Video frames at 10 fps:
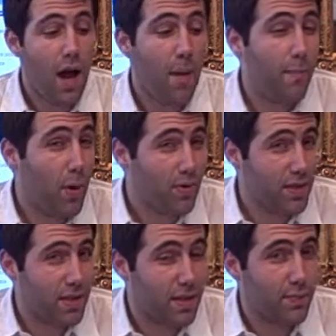I'm
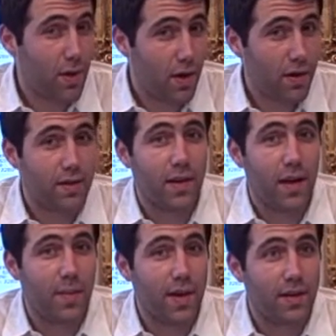posting this blog
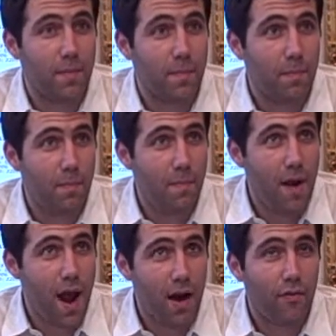today because I'm
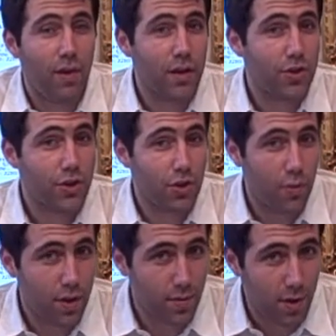not really sure
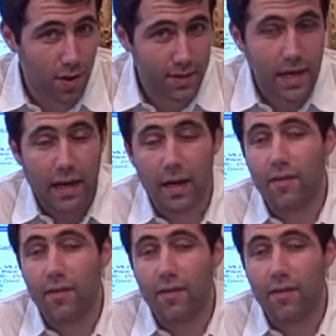where the market's headed.